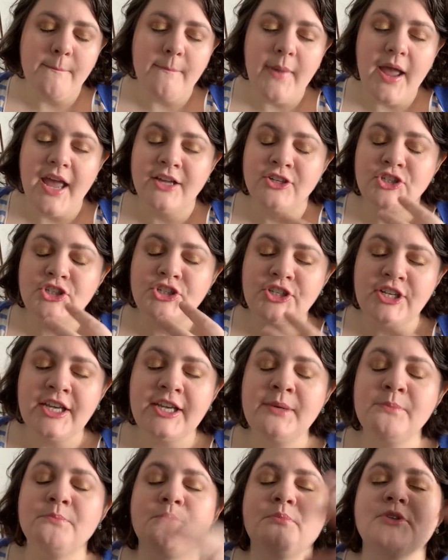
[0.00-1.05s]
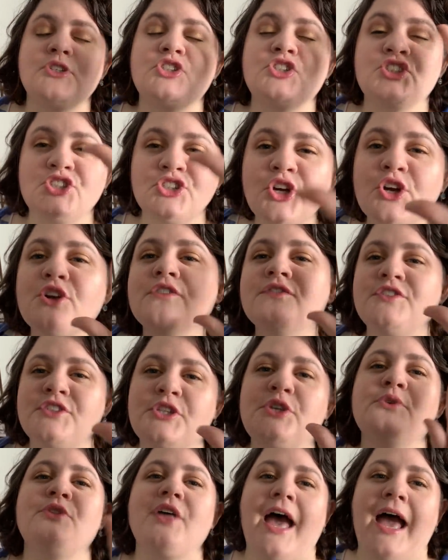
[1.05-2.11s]
And she serves
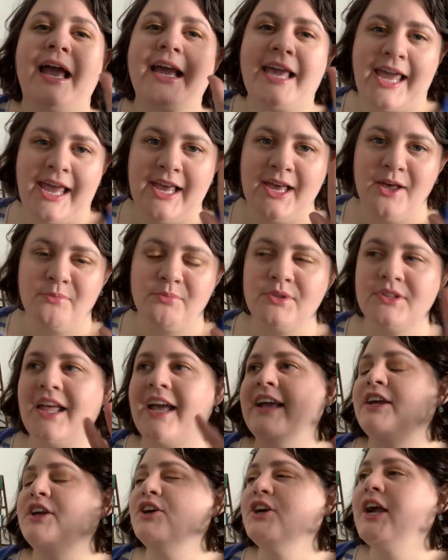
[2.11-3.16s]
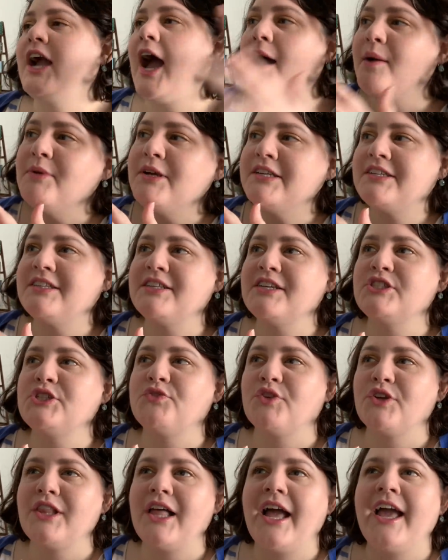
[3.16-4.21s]
you that camp. Like you're coming to this
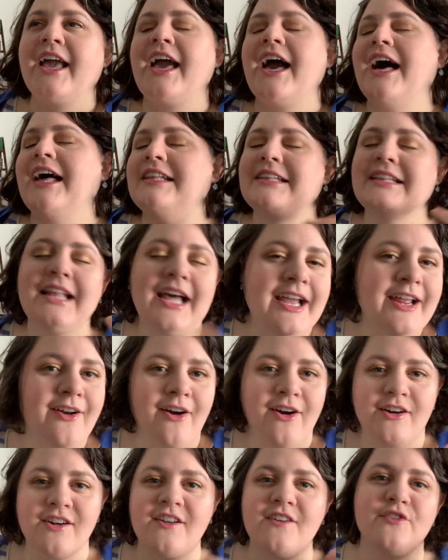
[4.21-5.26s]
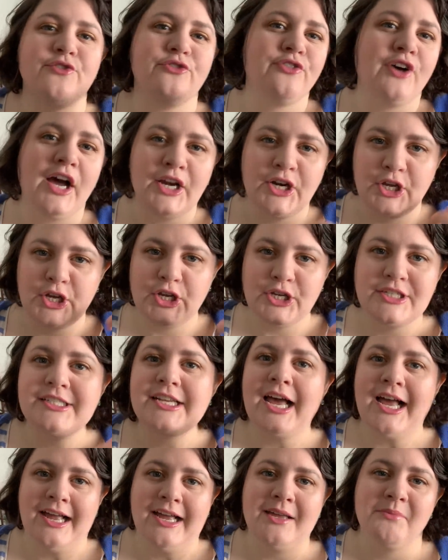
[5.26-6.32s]
for like a lighthearted, fun, good
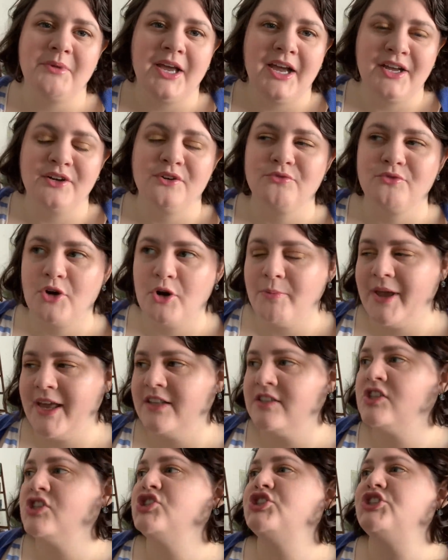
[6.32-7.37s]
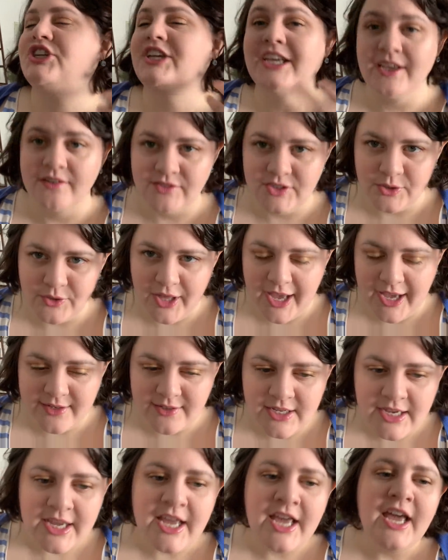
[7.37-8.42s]
time kind of romance. She gives you that.
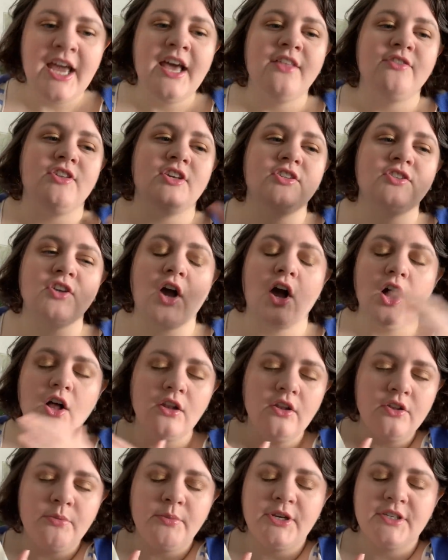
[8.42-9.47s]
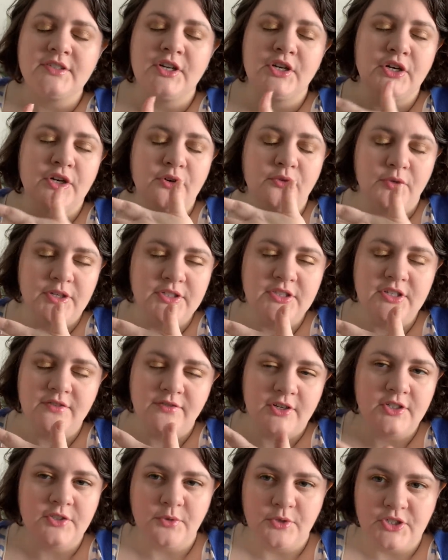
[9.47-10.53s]
These, all of the books in her
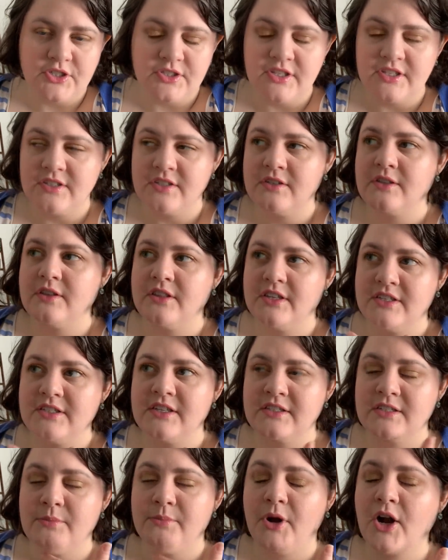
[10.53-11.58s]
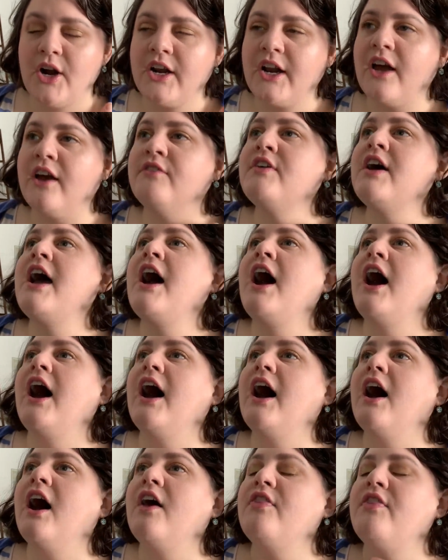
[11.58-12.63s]
RISDiverse, which this is a part of,
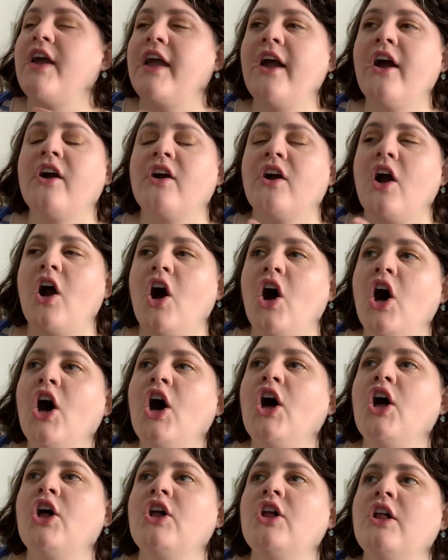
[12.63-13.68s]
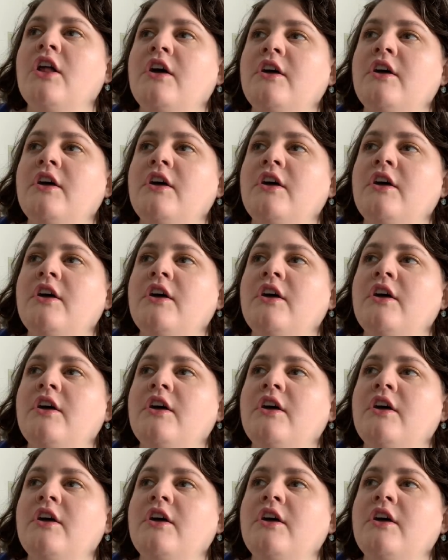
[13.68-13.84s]
they are all